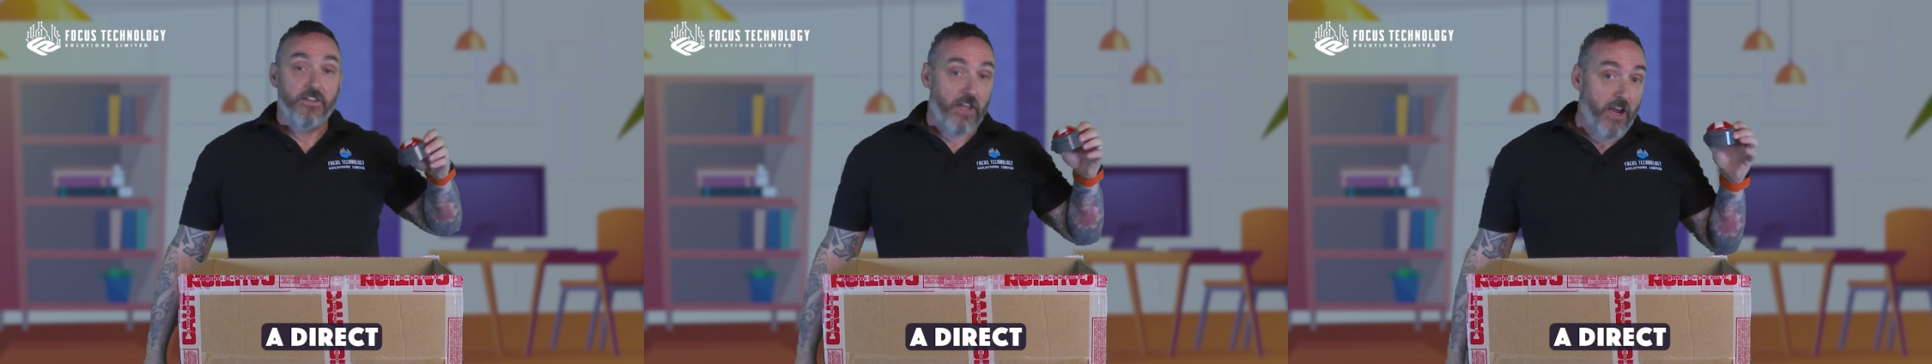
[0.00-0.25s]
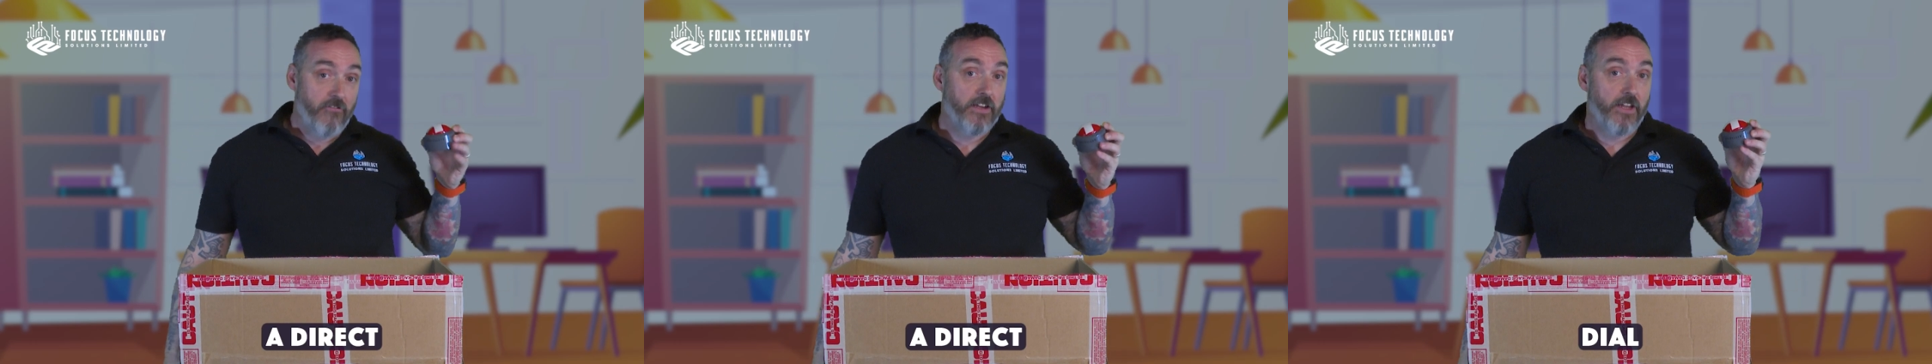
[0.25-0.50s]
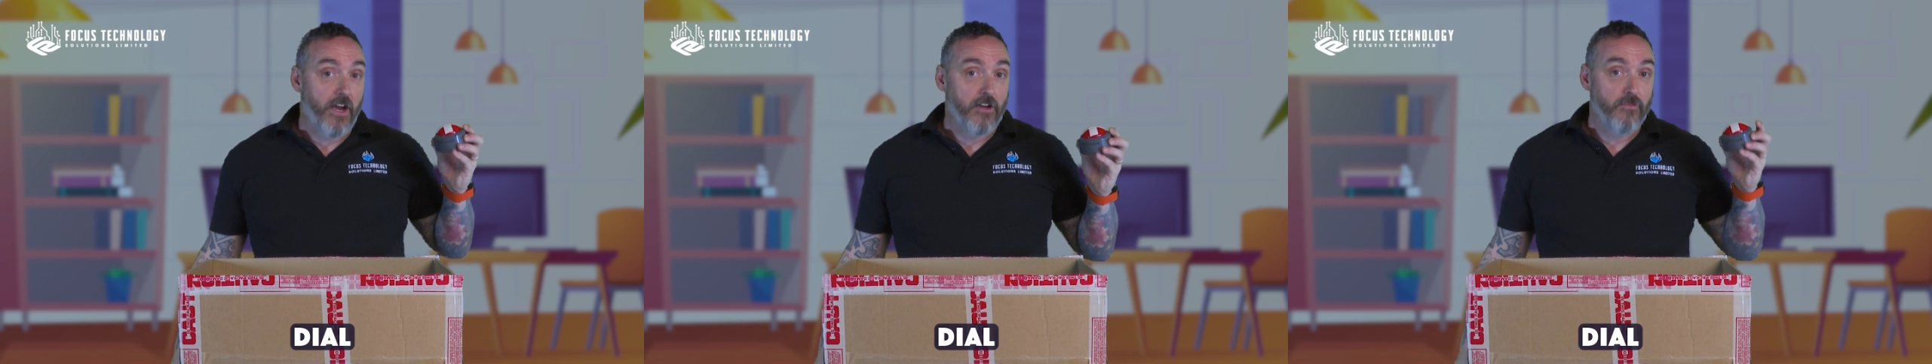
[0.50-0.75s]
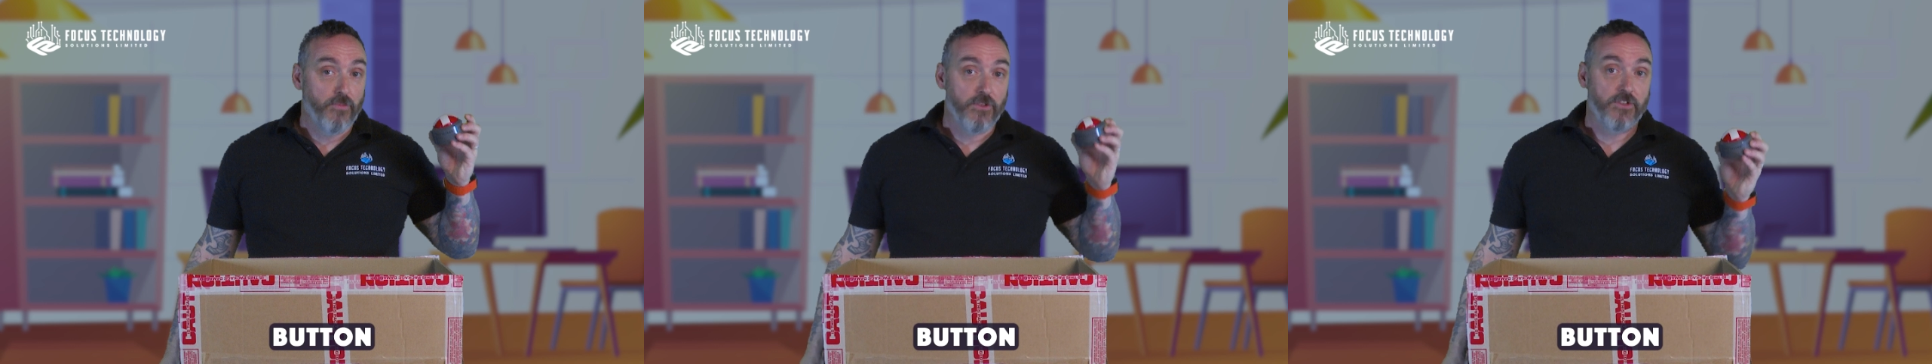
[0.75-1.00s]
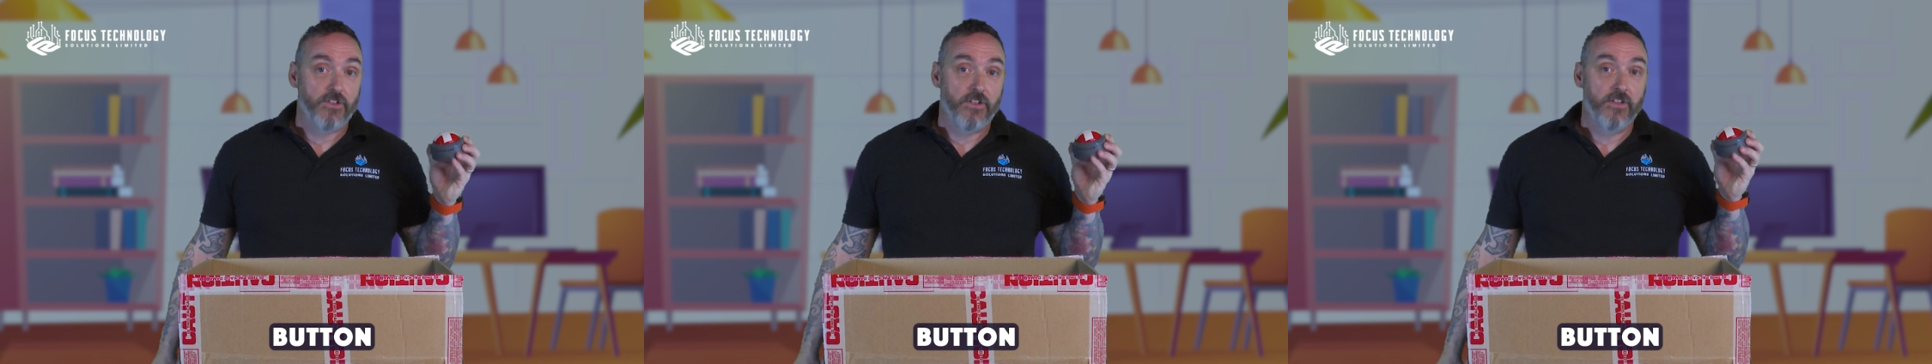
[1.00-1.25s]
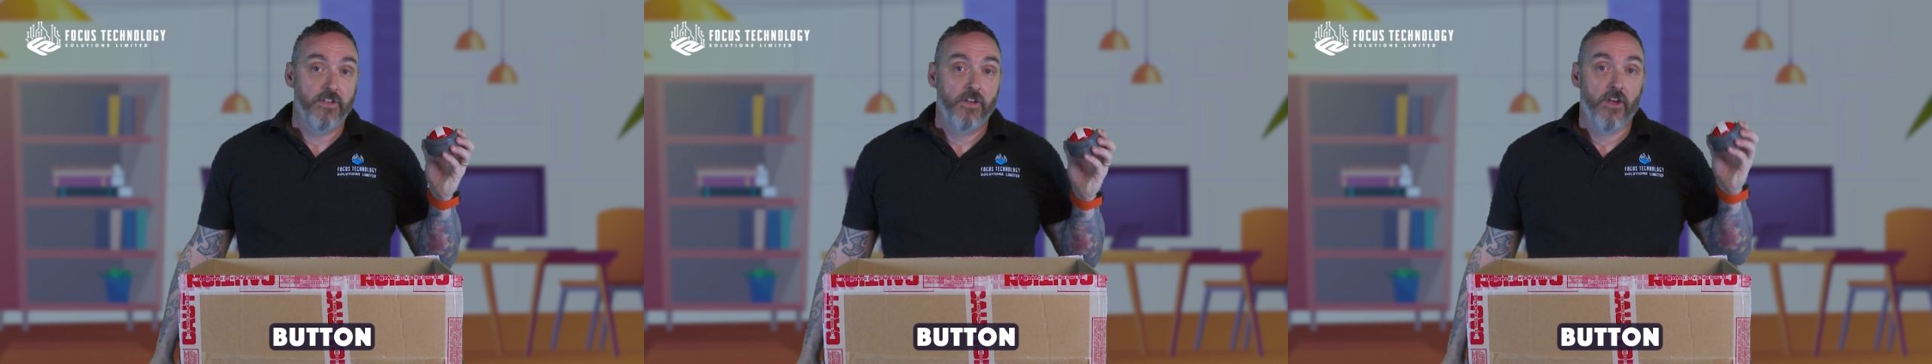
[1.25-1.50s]
direct dial
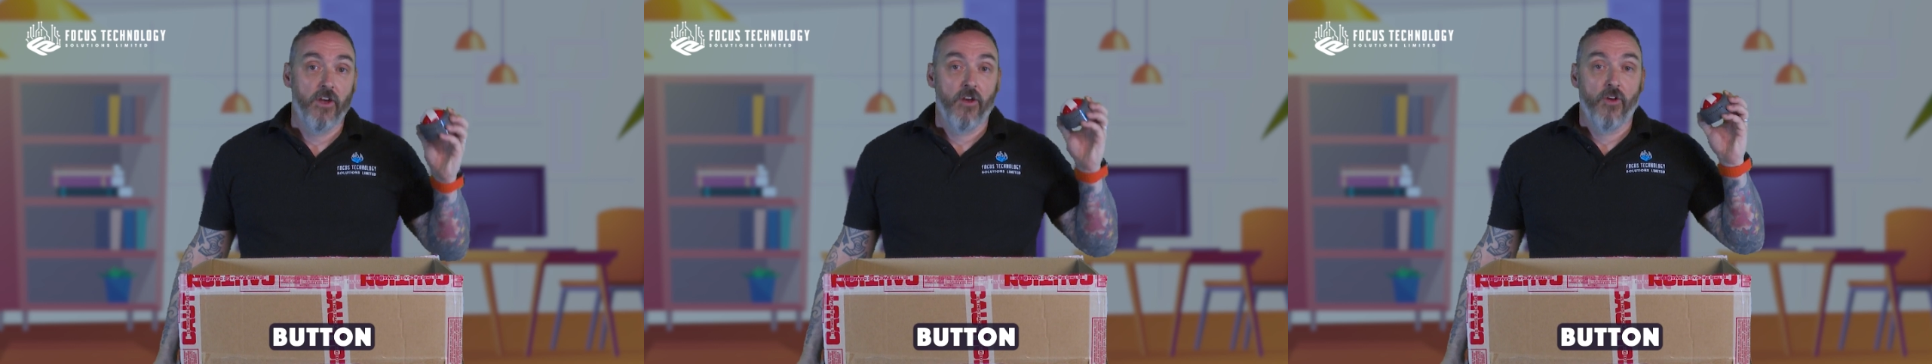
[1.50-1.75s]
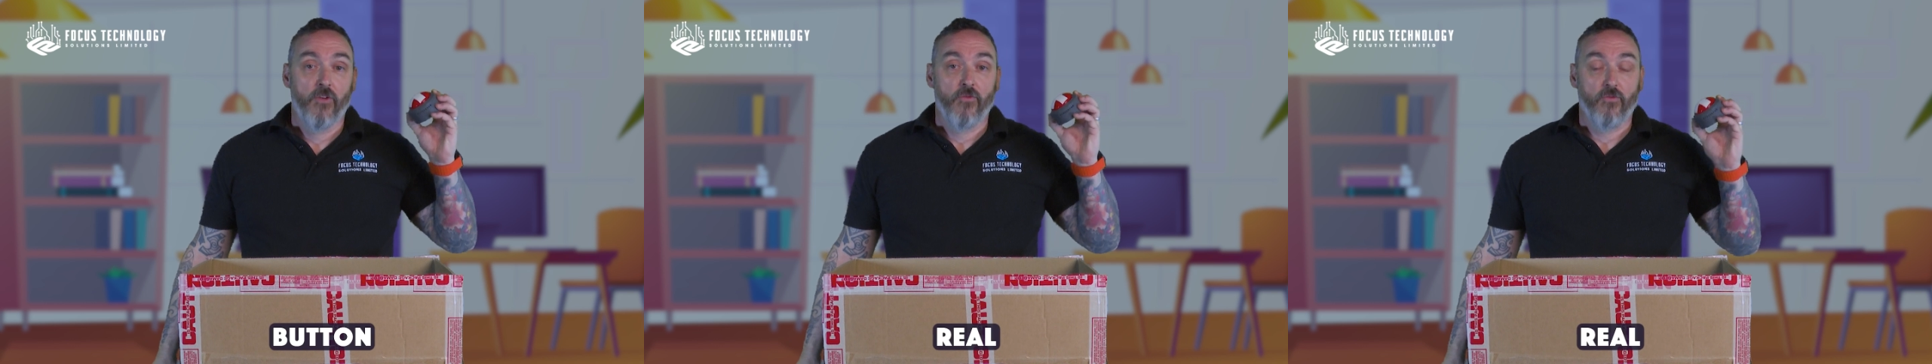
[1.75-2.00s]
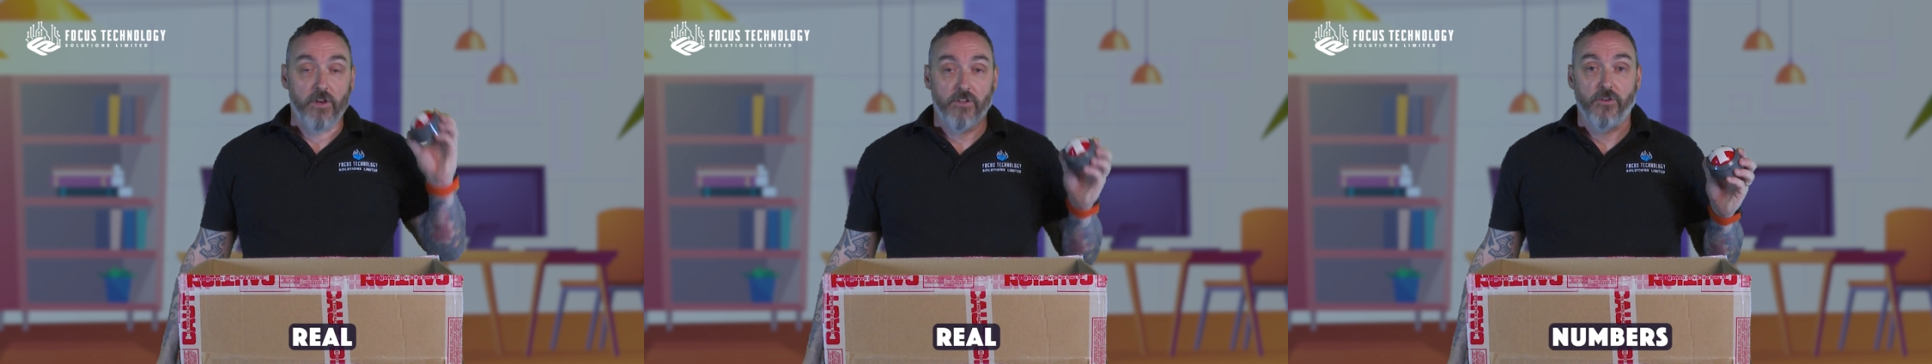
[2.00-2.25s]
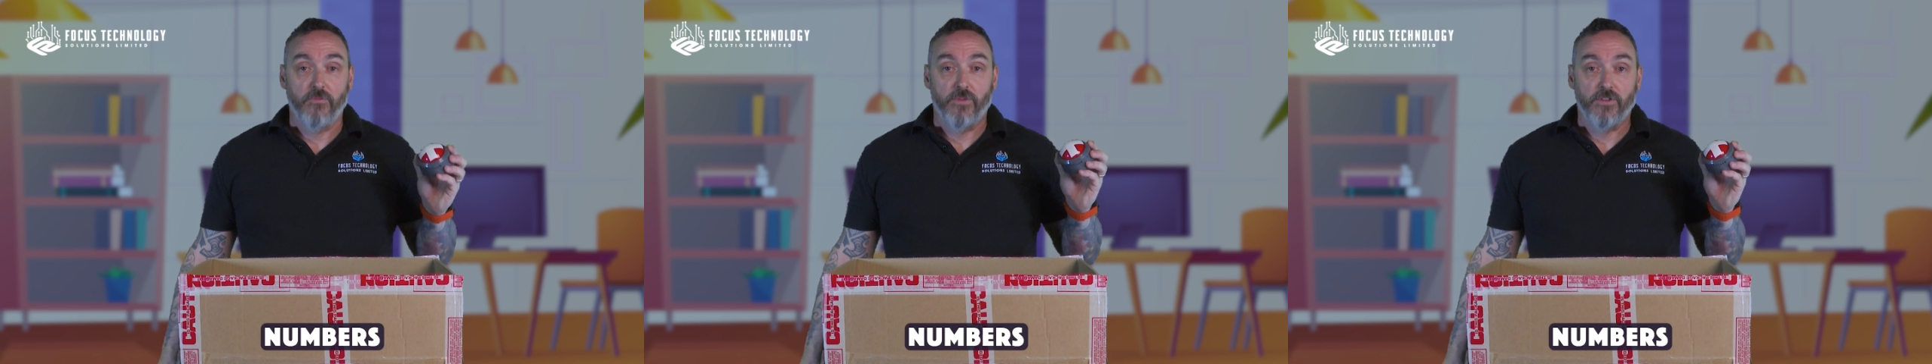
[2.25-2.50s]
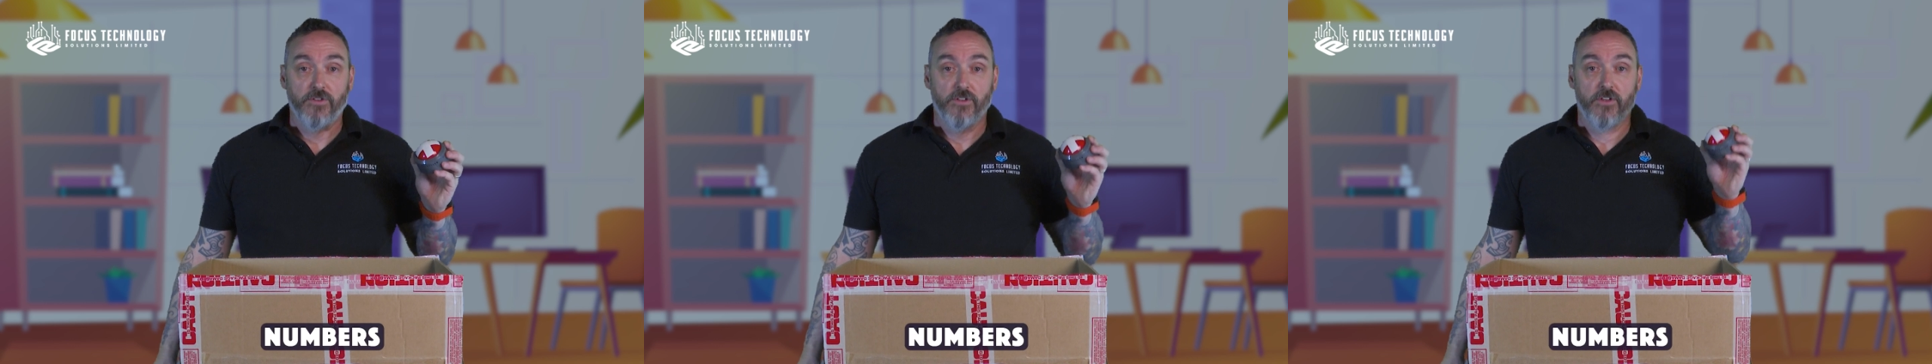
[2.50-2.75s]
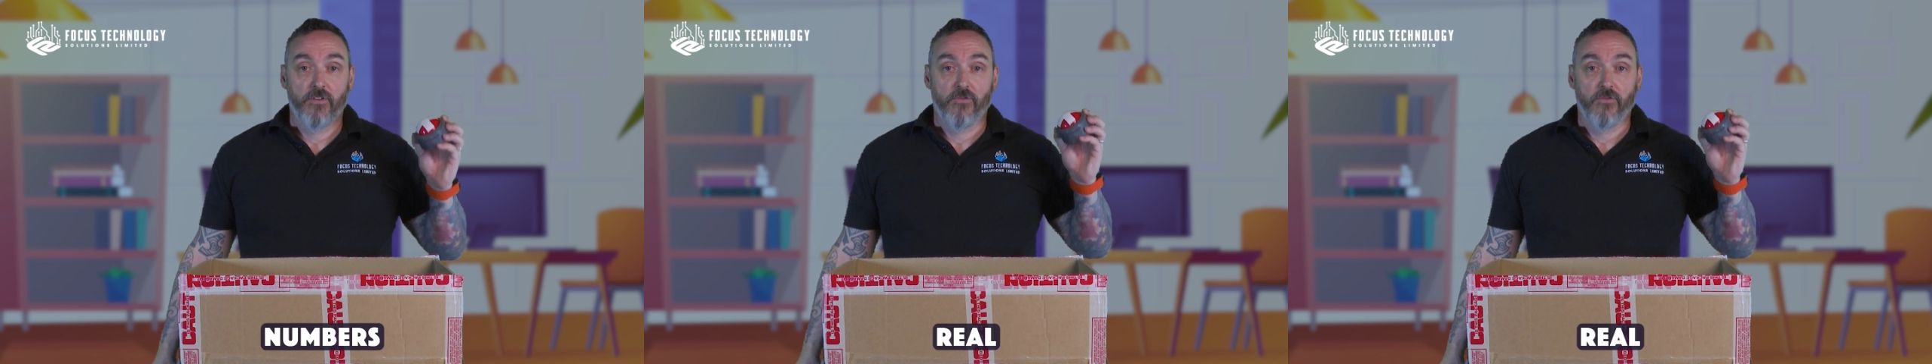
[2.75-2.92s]
button, real numbers,